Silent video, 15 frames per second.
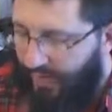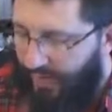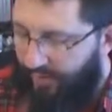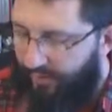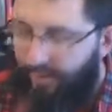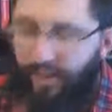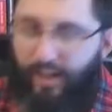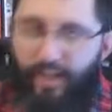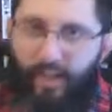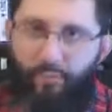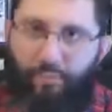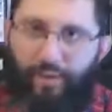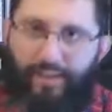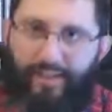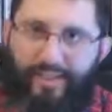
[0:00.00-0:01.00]
ye have
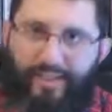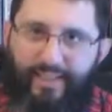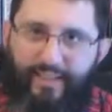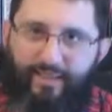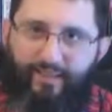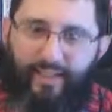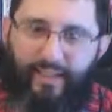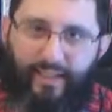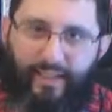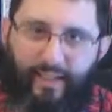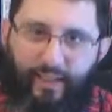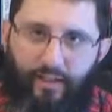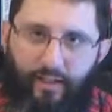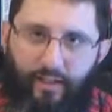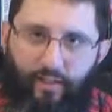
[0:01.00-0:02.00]
believed
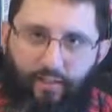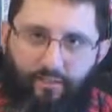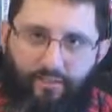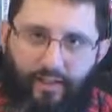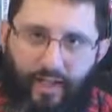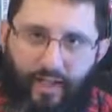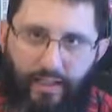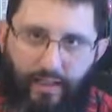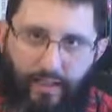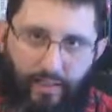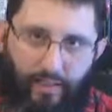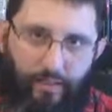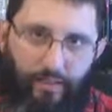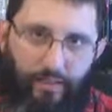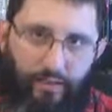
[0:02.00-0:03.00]
in
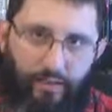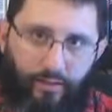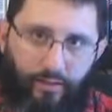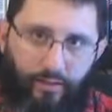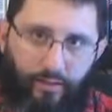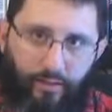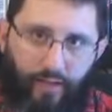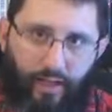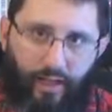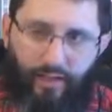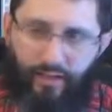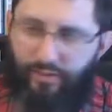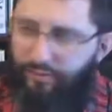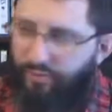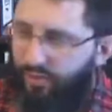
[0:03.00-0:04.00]
vain.
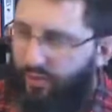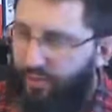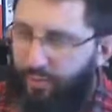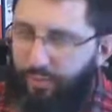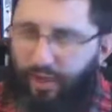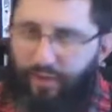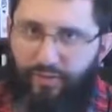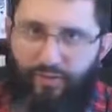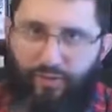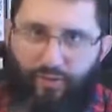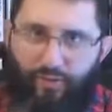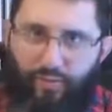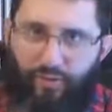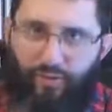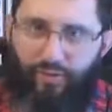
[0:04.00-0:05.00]
And these false prophets, will
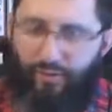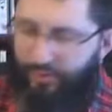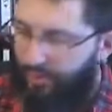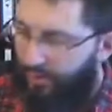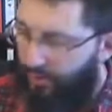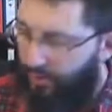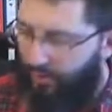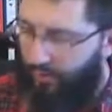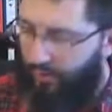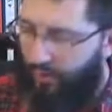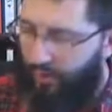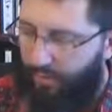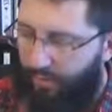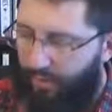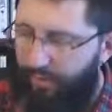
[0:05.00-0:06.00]
come along and they'll say, well, it's
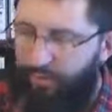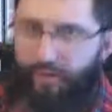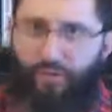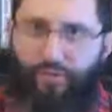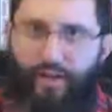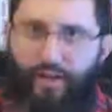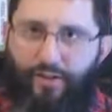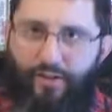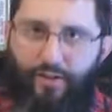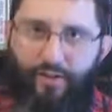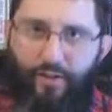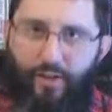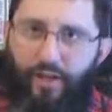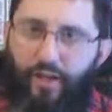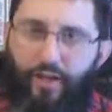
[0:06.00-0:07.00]
talking about the resurrection.
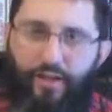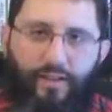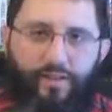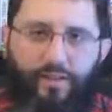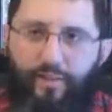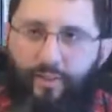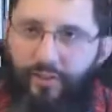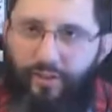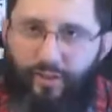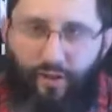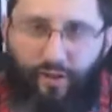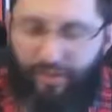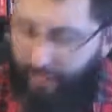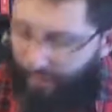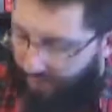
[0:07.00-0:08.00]
That's not what it's
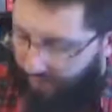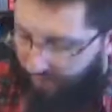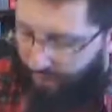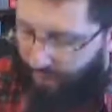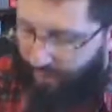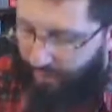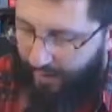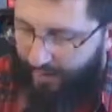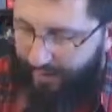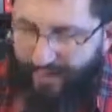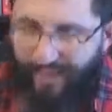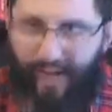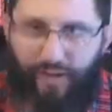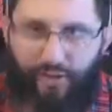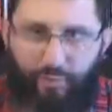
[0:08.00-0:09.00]
talking about. It's talking about the
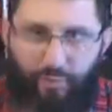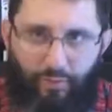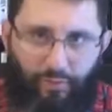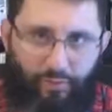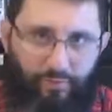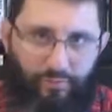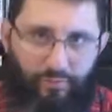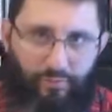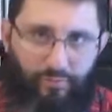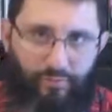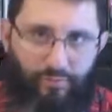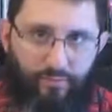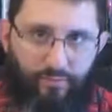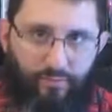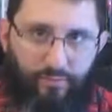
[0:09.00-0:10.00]
gospel
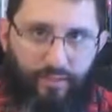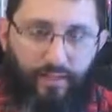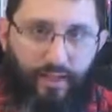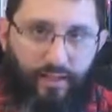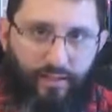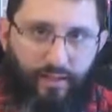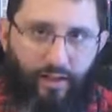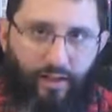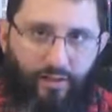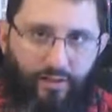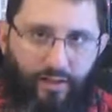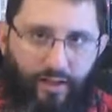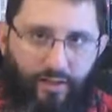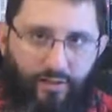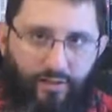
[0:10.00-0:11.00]
in that
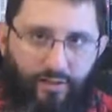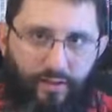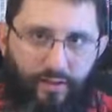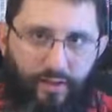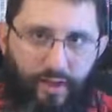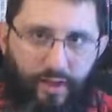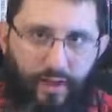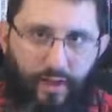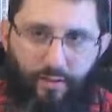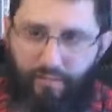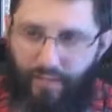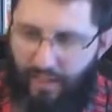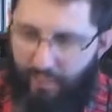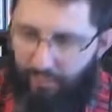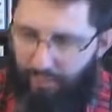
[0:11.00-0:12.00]
context.
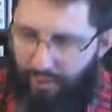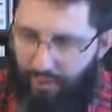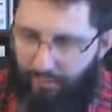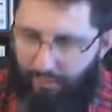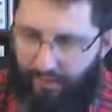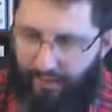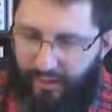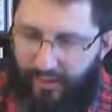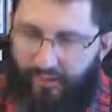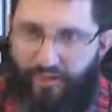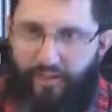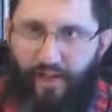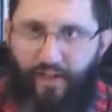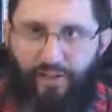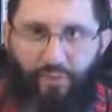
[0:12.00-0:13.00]
People can believe
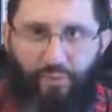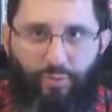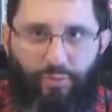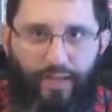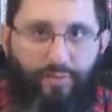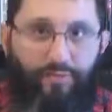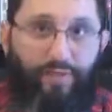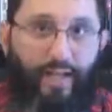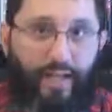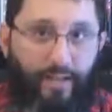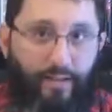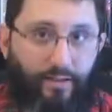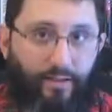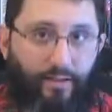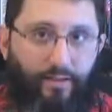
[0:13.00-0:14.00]
the gospel in
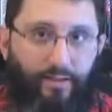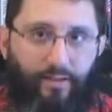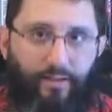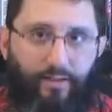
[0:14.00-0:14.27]
vain.